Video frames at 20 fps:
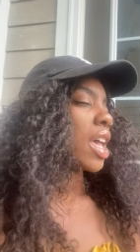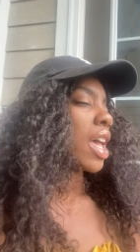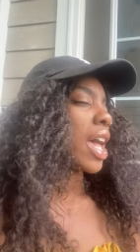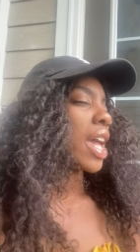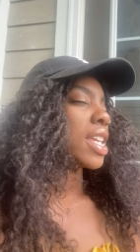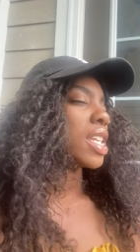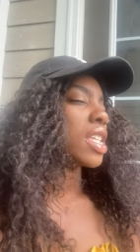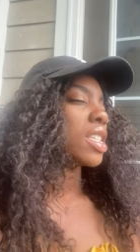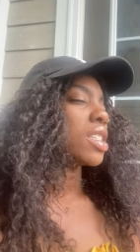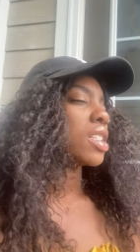
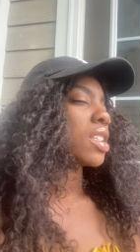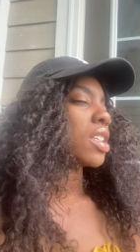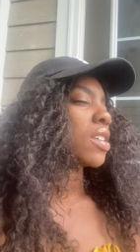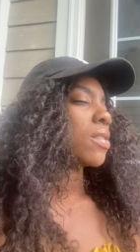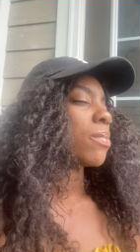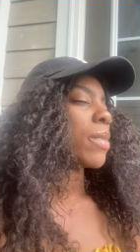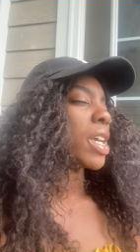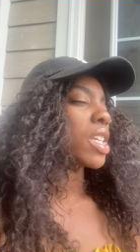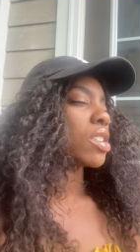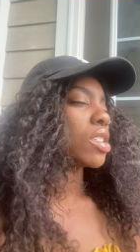I need to
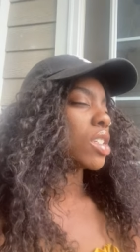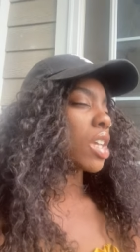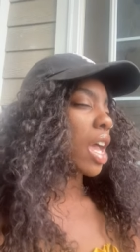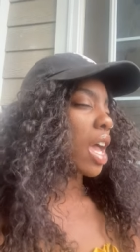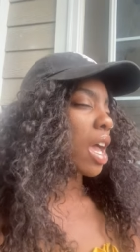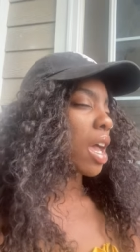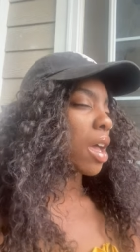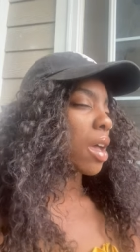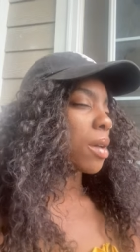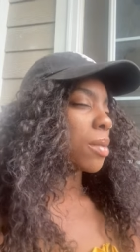leave my
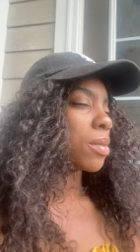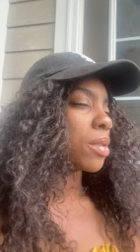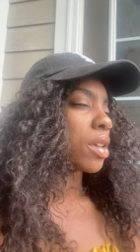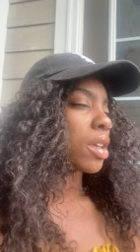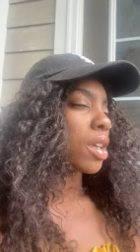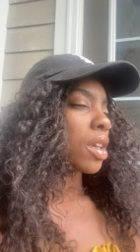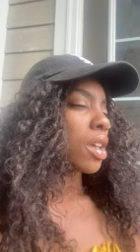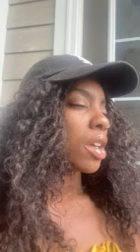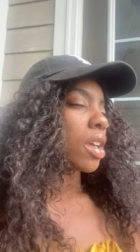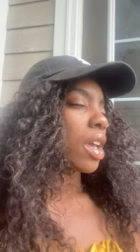job.
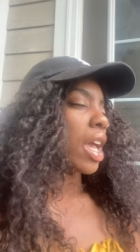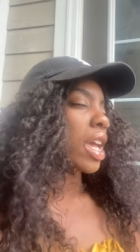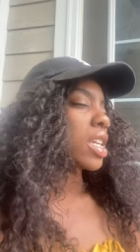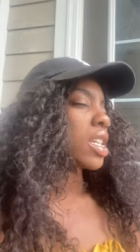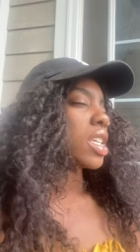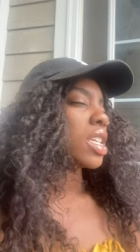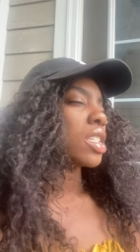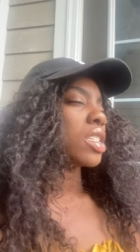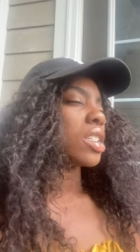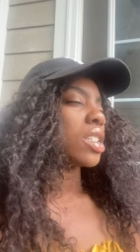I
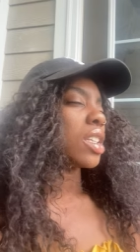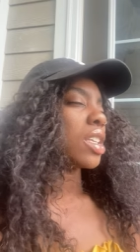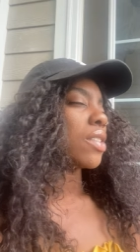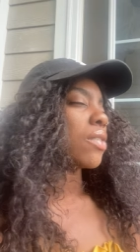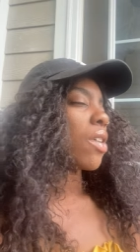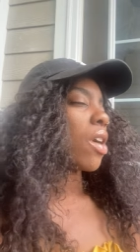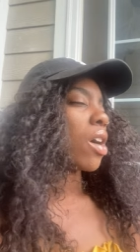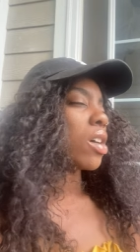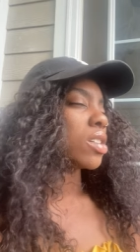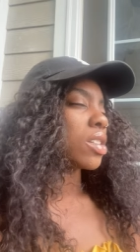need to leave
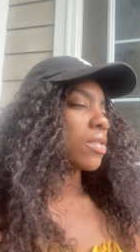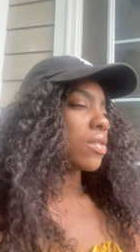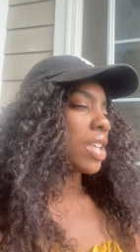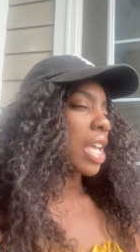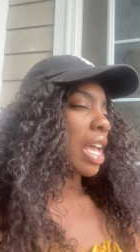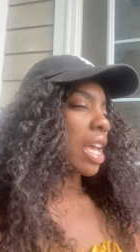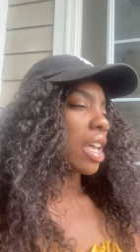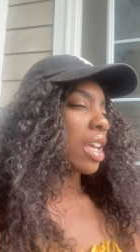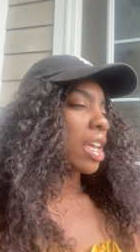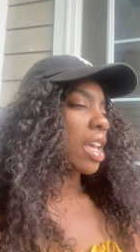all of
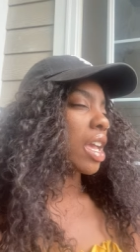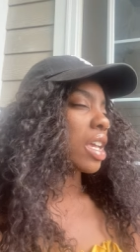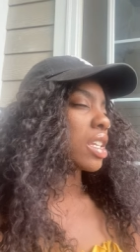that.